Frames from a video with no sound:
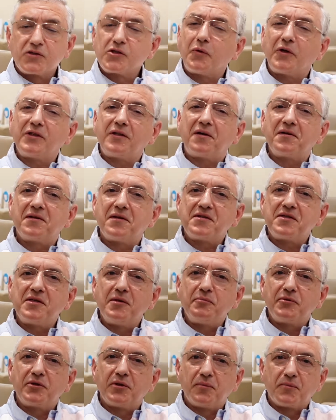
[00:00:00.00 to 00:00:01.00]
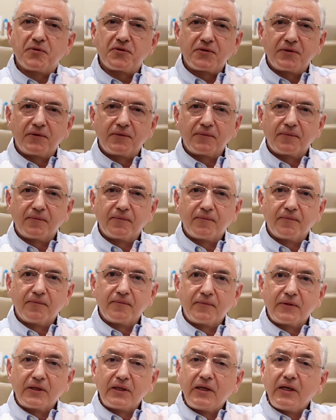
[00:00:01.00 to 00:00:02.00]
So what are the symptoms?
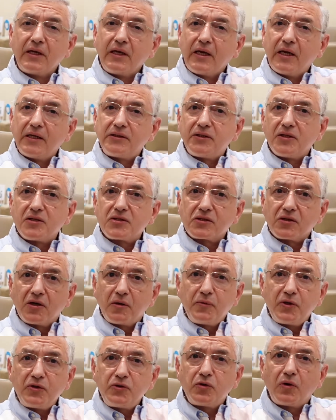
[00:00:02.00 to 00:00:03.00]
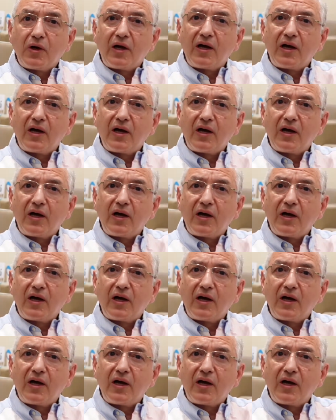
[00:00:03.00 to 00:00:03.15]
It is common to